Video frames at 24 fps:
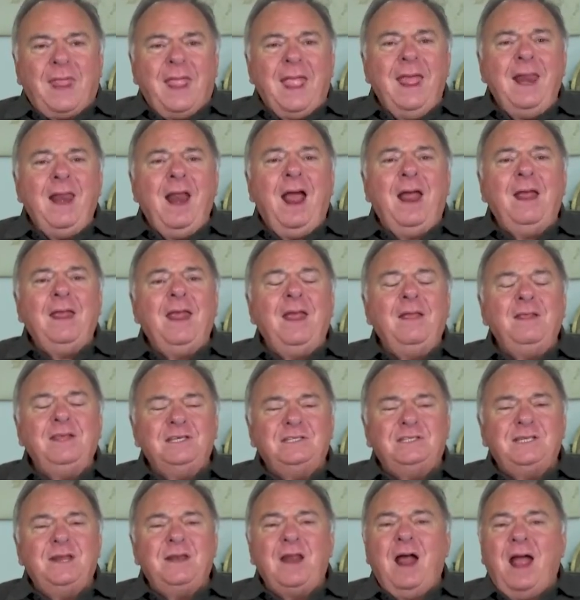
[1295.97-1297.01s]
And he
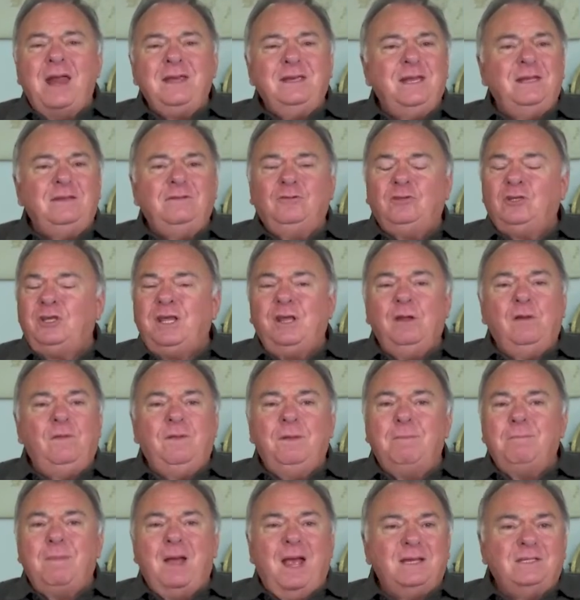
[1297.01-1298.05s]
said, I didn't kill
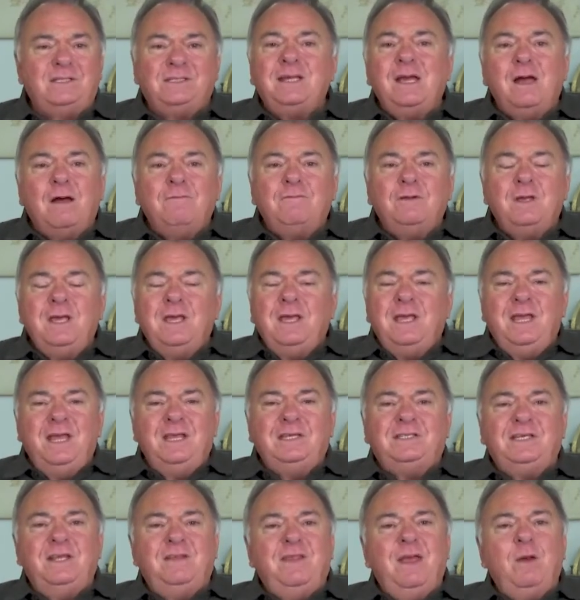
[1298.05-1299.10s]
them myself. He
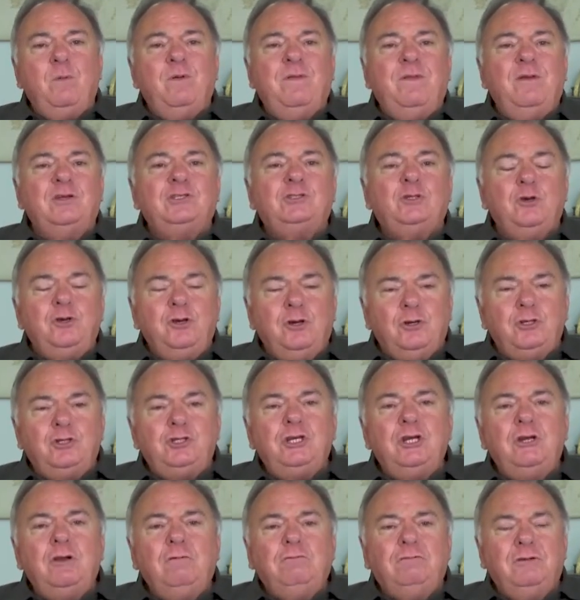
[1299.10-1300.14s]
said, they were there so your
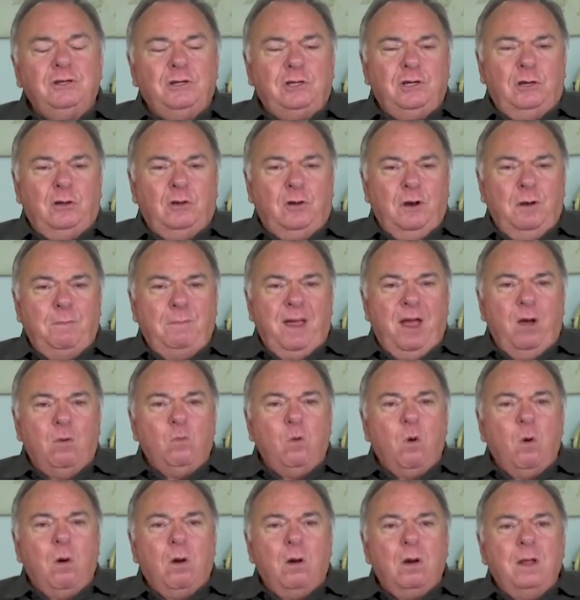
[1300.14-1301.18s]
children could learn about
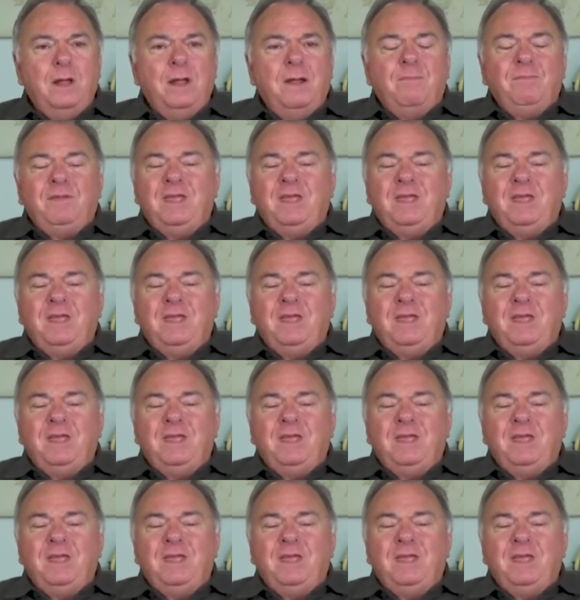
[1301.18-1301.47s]
war.